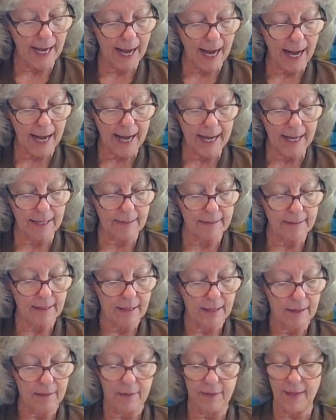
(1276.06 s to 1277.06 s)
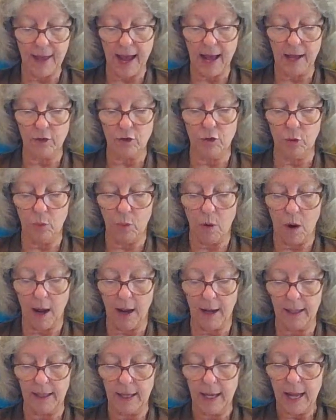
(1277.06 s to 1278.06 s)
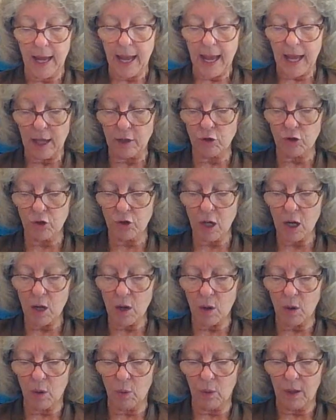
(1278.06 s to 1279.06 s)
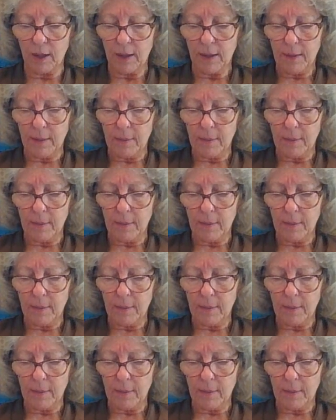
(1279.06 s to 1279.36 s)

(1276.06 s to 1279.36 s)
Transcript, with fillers: hate, that do I. And so,